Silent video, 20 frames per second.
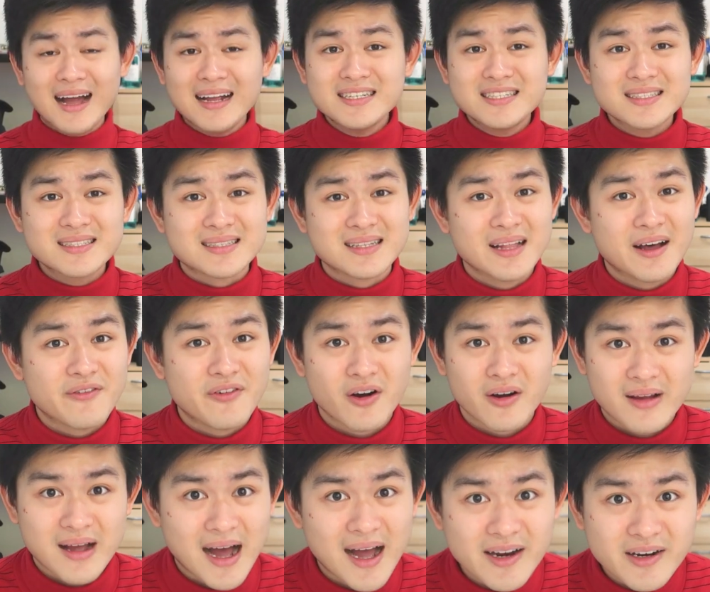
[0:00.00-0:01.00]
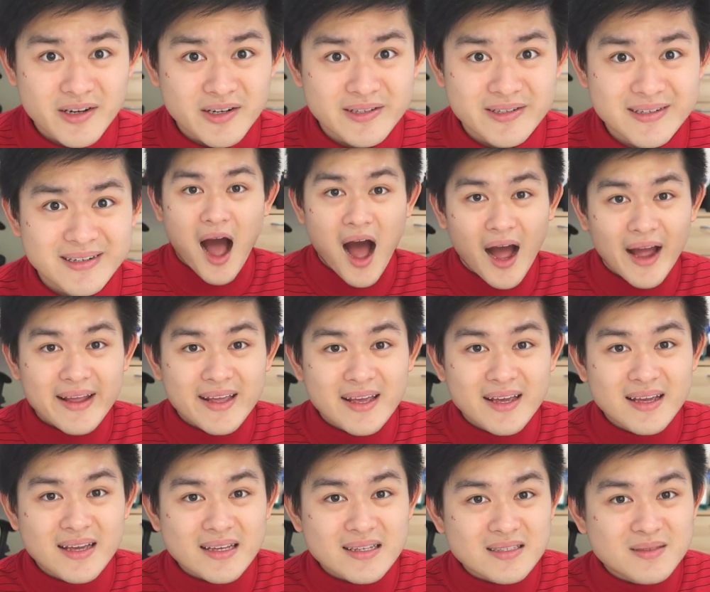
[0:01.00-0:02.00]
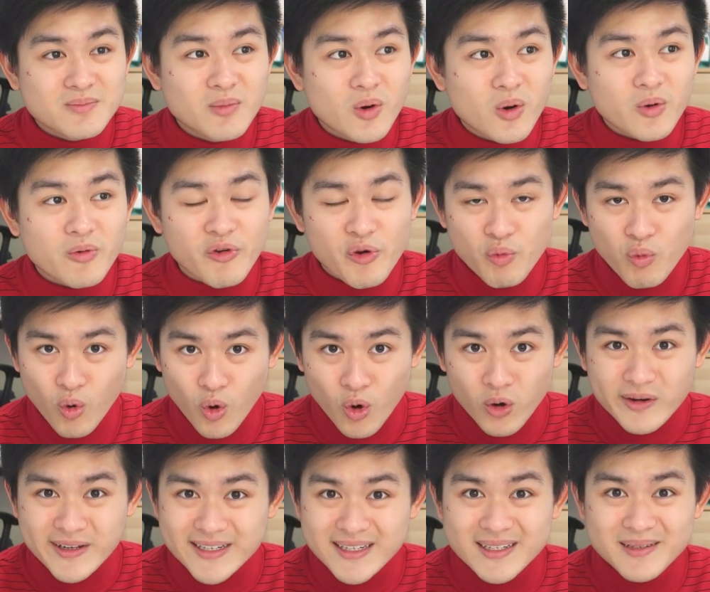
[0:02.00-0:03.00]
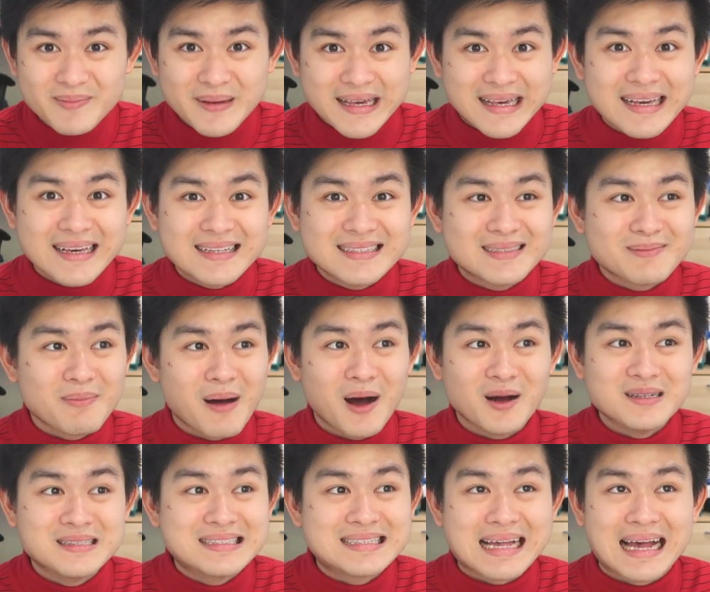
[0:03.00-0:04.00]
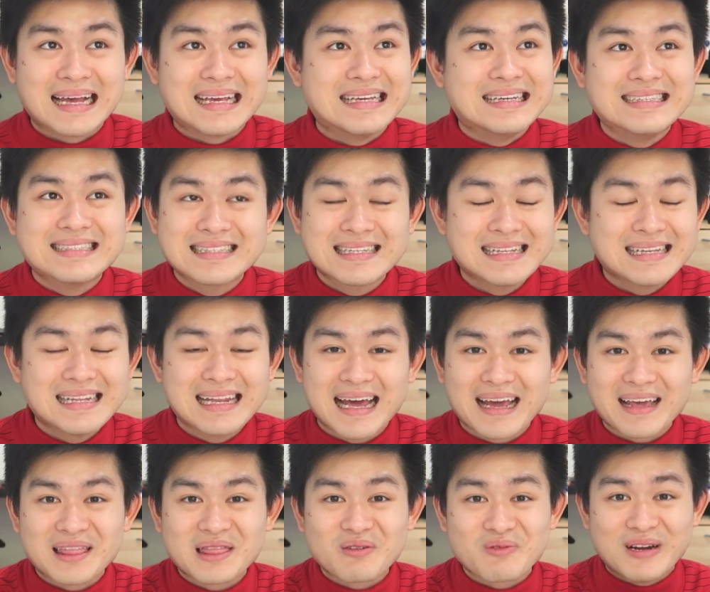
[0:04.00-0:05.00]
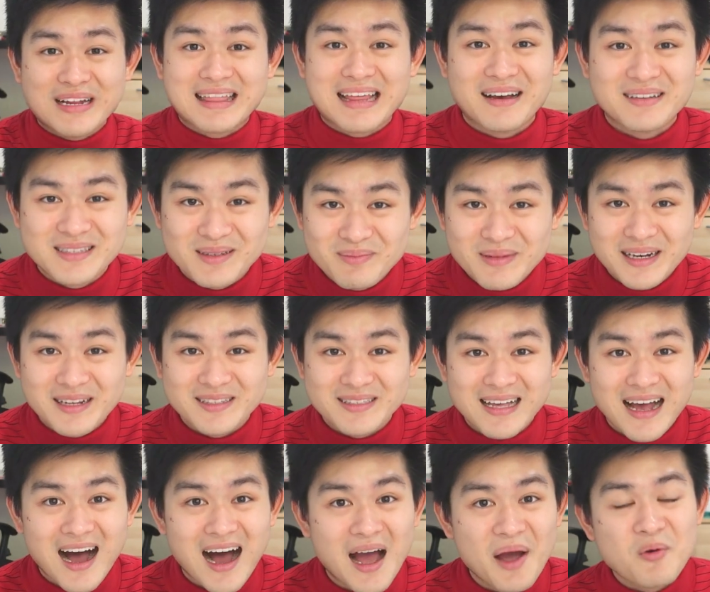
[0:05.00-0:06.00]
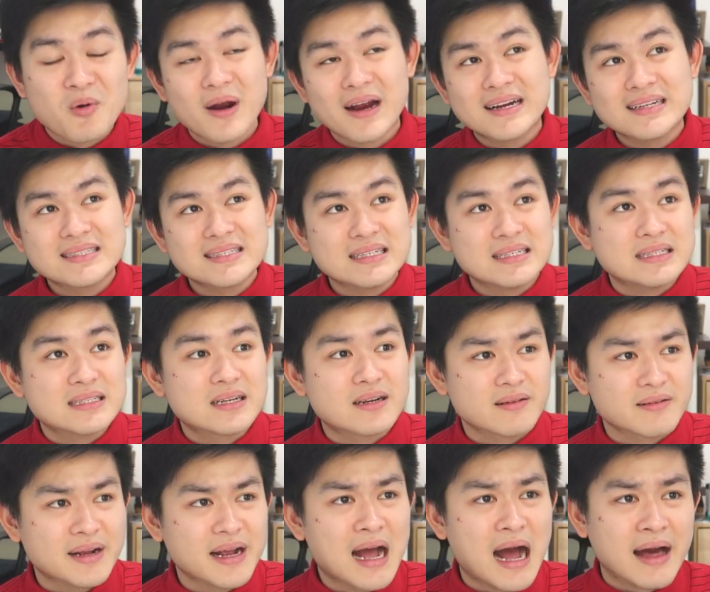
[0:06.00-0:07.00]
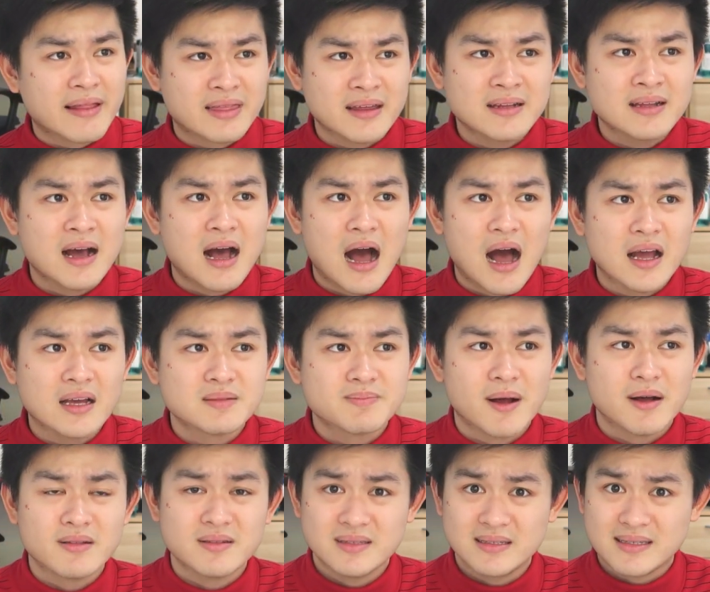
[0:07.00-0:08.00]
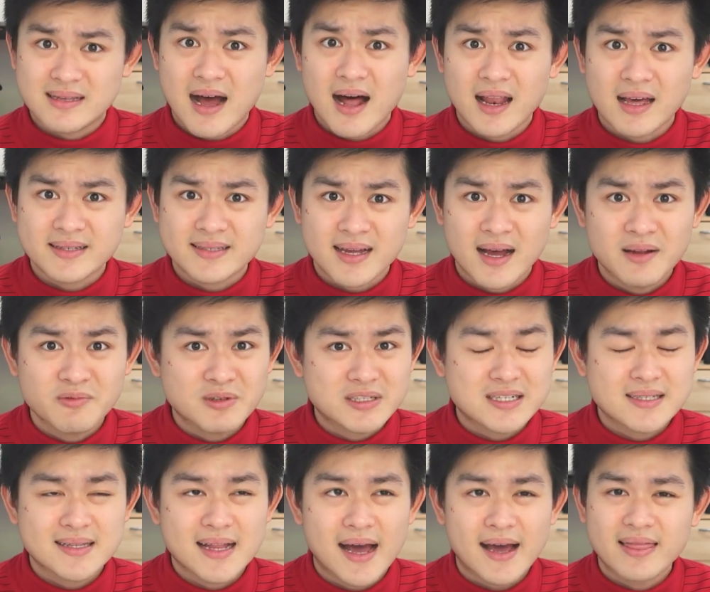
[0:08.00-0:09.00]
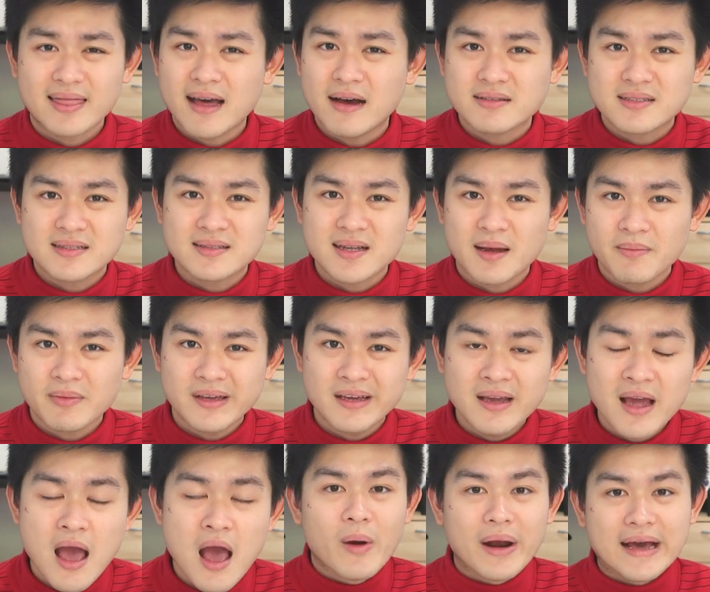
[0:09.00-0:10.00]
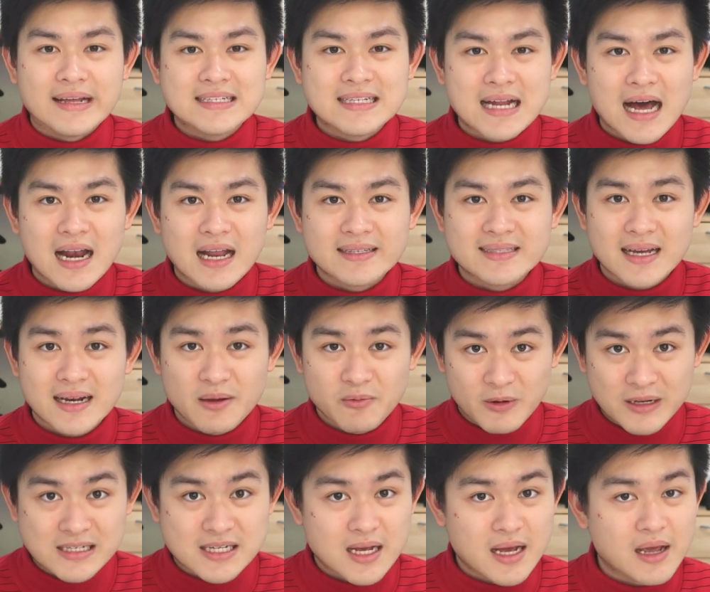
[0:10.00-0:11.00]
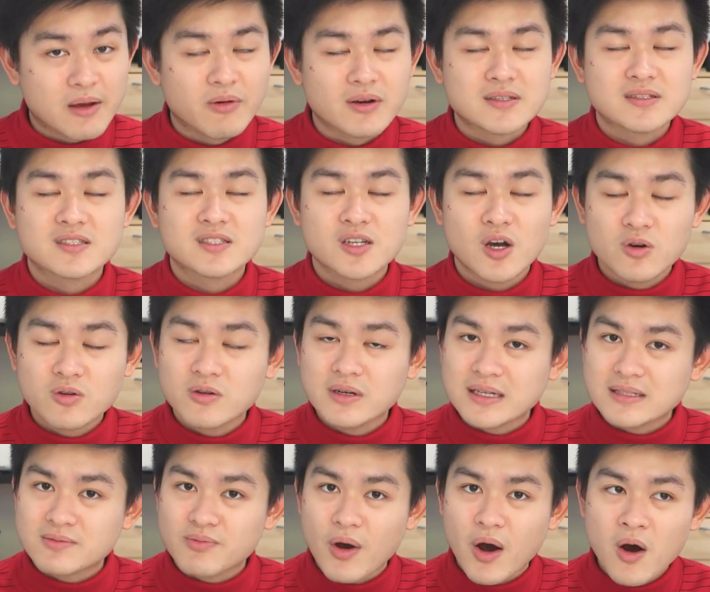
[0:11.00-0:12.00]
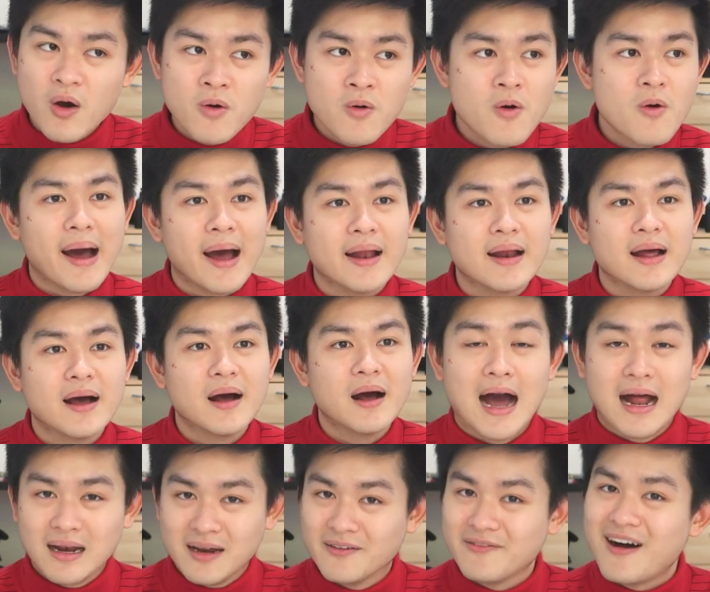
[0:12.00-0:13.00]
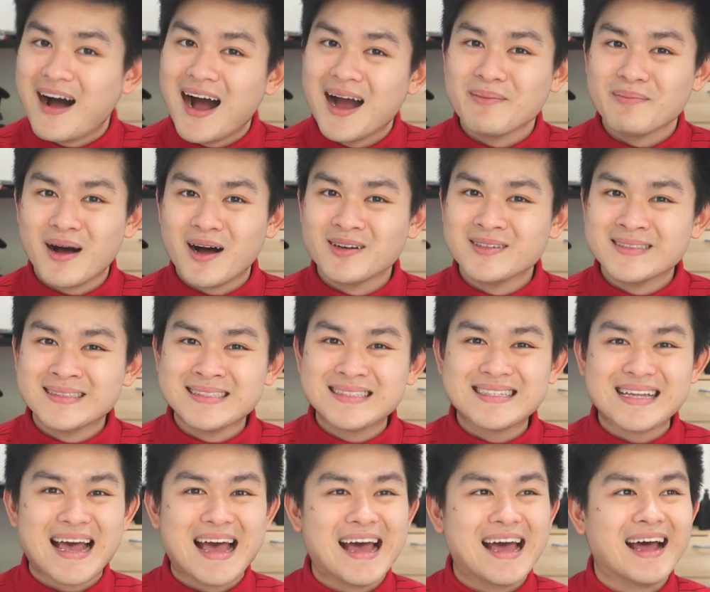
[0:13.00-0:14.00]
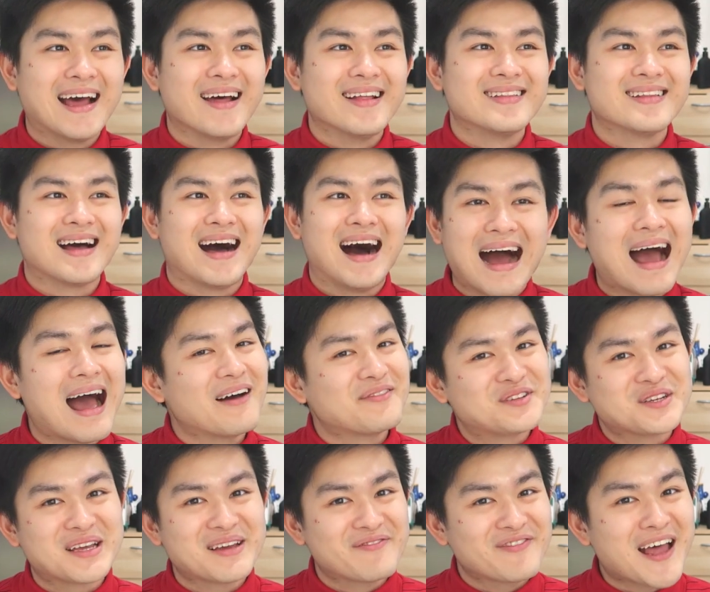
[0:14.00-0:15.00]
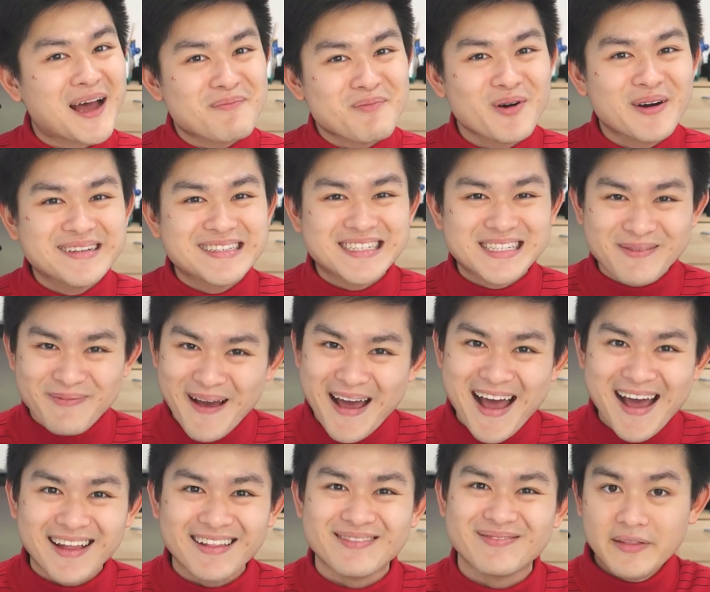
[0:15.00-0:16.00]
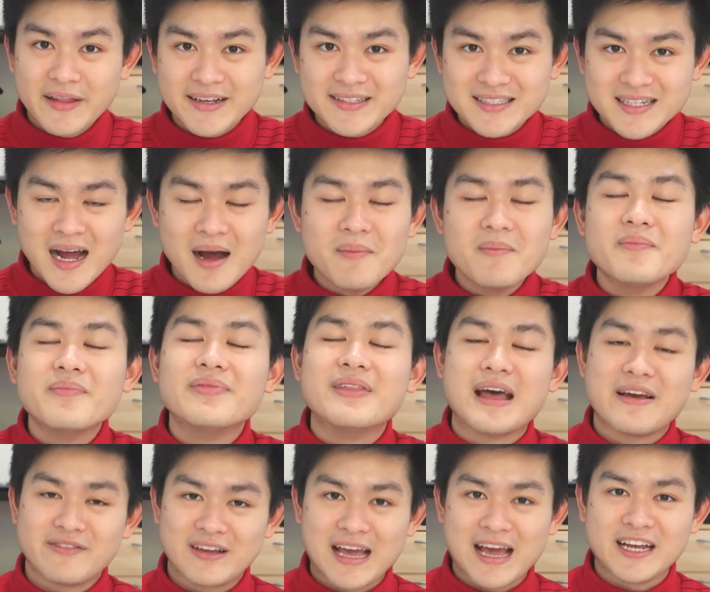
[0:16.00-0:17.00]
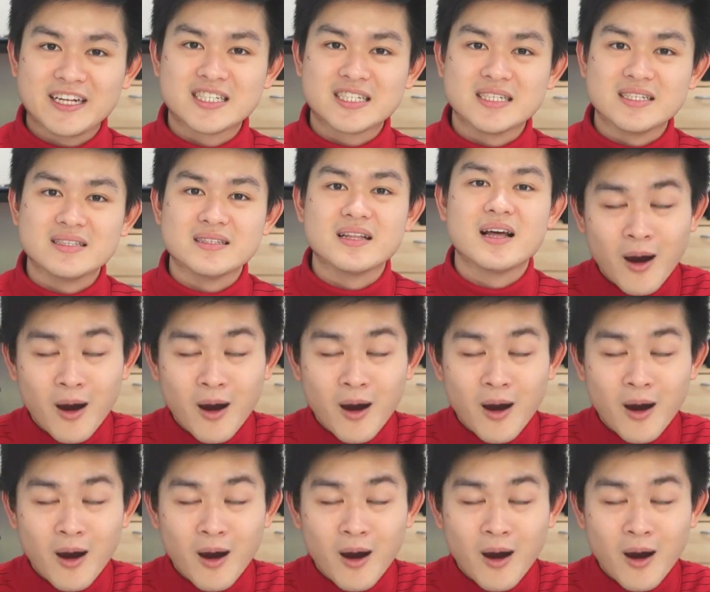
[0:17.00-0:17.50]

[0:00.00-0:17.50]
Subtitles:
I just love Hokkaido. Hiking is more rewarding because mountains are easily like 3,000 meters high. Whereas in Korea, I think the highest mountain is Hallasan, which is like 1,000 something. When I did Hallasan in winter, it was so good as well. But I love high mountains and I have to give that point to Japan. Next up, navigation.